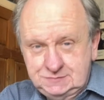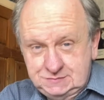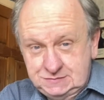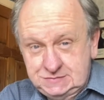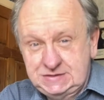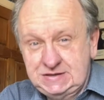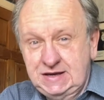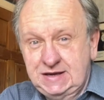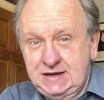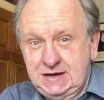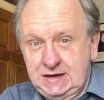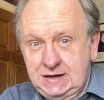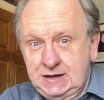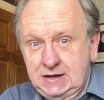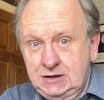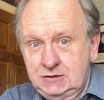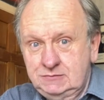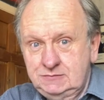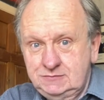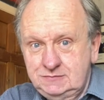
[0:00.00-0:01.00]
Take care
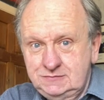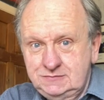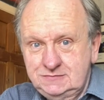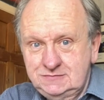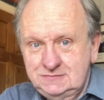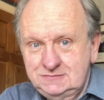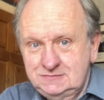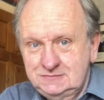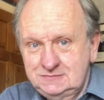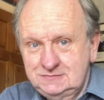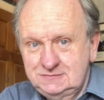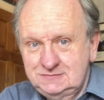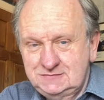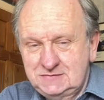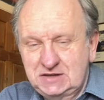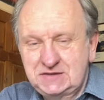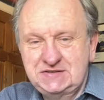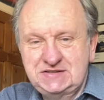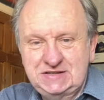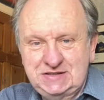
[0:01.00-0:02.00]
now.
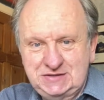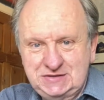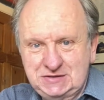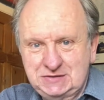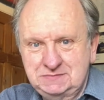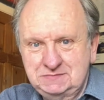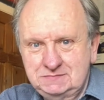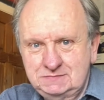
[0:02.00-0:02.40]
I'll see you soon.